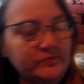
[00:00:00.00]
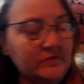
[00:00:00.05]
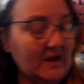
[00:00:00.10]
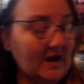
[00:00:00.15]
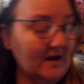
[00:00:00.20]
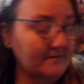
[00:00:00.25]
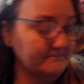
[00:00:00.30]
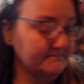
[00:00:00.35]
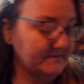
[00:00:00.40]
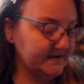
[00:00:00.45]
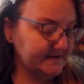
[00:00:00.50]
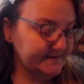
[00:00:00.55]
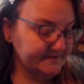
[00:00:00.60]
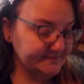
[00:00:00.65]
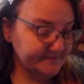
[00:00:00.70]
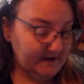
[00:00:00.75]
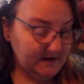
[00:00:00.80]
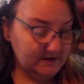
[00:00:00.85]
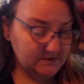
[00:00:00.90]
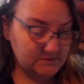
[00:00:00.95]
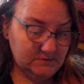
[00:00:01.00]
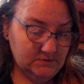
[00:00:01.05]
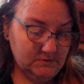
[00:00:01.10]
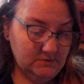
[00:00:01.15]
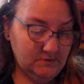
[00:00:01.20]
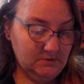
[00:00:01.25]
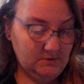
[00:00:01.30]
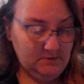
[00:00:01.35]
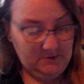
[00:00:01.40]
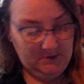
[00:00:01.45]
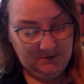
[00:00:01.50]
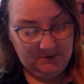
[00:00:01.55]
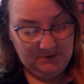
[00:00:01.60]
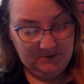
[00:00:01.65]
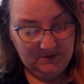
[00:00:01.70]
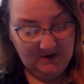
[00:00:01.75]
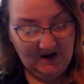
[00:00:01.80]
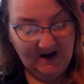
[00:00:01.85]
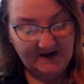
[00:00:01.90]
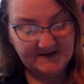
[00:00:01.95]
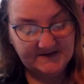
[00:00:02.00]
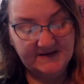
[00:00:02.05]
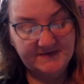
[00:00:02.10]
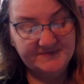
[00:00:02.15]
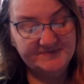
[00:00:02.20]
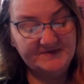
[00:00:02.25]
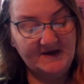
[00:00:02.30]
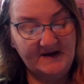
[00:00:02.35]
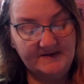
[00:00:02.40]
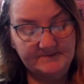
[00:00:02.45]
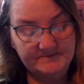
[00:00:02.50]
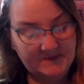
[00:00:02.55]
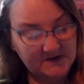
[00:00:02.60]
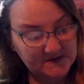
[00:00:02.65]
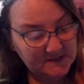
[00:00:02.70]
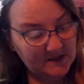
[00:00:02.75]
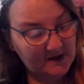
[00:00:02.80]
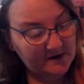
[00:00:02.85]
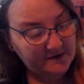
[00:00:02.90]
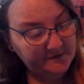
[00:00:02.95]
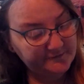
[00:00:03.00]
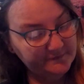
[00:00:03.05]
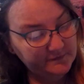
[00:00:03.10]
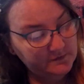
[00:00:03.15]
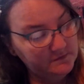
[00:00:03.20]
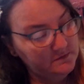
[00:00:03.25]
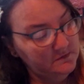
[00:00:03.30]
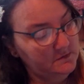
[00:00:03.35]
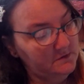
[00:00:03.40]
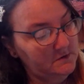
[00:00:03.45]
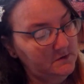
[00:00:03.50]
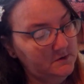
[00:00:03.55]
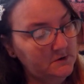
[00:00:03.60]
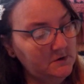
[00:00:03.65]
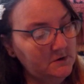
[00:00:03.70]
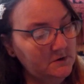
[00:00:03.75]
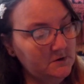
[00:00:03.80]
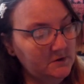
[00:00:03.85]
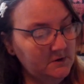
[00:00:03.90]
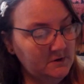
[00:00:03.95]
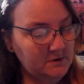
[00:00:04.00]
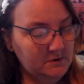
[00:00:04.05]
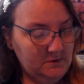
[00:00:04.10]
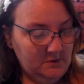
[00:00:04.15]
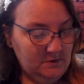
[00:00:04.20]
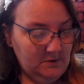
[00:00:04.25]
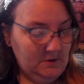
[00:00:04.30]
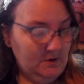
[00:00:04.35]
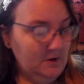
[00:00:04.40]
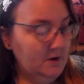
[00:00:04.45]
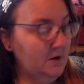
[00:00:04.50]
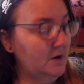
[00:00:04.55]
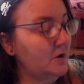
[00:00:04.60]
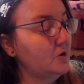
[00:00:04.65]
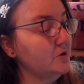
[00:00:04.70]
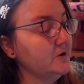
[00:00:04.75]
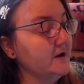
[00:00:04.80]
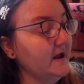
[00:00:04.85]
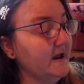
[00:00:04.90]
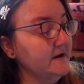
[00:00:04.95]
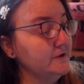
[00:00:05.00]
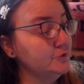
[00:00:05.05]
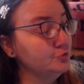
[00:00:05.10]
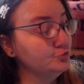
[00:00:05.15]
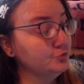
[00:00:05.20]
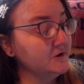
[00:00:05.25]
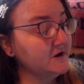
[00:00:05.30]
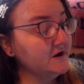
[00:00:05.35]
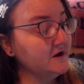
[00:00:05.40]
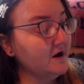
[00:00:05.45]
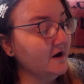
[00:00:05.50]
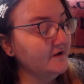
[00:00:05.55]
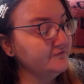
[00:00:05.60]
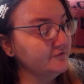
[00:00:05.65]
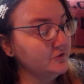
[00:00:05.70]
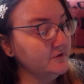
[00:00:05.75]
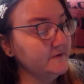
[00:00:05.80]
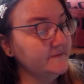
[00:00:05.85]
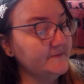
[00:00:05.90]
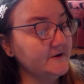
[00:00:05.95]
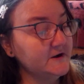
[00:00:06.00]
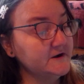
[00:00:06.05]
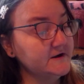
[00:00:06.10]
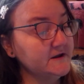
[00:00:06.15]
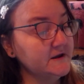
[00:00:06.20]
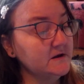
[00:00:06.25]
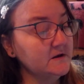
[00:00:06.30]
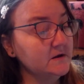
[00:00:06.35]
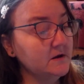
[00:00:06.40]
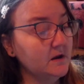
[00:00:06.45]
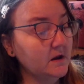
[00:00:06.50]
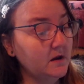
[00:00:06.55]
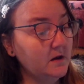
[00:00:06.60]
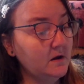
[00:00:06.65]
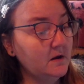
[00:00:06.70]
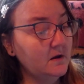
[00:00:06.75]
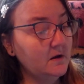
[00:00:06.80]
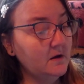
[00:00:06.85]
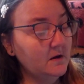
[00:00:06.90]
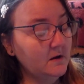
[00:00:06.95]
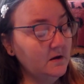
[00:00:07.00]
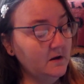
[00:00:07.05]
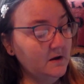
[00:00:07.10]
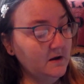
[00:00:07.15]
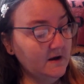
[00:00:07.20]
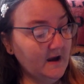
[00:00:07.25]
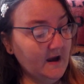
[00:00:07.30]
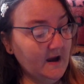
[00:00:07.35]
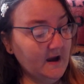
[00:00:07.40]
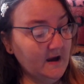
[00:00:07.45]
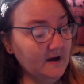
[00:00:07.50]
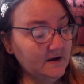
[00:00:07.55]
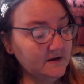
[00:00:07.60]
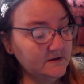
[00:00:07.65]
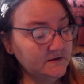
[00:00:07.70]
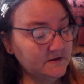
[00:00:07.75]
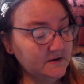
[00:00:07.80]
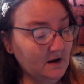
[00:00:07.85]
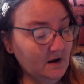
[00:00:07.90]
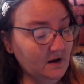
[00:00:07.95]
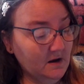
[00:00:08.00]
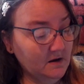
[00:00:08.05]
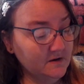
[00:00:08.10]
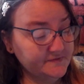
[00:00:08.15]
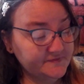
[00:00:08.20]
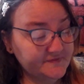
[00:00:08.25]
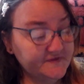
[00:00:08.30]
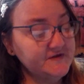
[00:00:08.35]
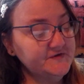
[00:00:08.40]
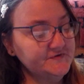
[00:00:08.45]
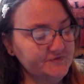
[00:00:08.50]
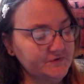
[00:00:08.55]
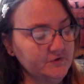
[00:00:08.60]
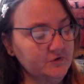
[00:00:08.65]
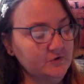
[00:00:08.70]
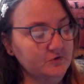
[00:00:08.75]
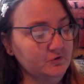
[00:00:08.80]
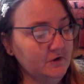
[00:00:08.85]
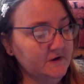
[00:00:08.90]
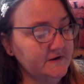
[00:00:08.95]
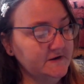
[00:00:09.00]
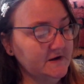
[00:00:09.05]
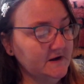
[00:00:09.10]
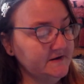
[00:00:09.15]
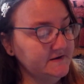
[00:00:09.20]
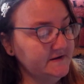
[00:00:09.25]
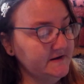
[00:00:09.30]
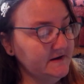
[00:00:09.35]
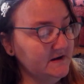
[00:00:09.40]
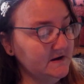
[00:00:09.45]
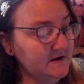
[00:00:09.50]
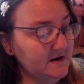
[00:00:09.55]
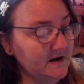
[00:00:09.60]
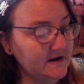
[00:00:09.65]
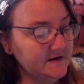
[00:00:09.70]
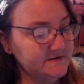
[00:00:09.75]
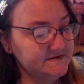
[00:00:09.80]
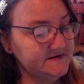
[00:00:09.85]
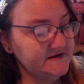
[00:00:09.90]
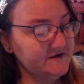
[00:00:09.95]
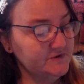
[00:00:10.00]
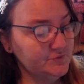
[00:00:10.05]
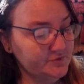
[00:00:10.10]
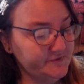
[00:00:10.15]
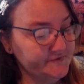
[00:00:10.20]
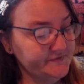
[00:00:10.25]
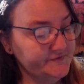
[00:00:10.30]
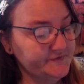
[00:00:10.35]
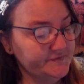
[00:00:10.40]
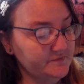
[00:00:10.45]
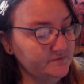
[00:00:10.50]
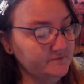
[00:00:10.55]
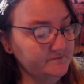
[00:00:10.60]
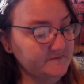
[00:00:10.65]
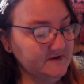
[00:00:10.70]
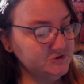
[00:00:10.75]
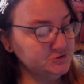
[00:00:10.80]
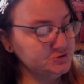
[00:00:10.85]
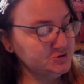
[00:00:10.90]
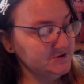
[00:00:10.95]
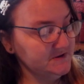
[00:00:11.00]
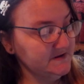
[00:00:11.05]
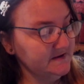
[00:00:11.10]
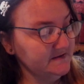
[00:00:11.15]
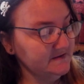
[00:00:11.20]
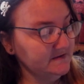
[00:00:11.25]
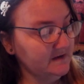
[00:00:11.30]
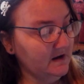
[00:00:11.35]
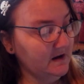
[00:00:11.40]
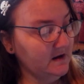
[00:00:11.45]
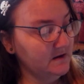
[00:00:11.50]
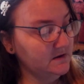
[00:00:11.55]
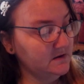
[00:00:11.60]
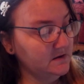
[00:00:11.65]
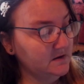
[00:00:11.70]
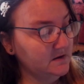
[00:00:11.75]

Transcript: I'm making that. I need that in my life. Okay, Recovery Buddy. And these are a great idea, and Dee was mentioning that.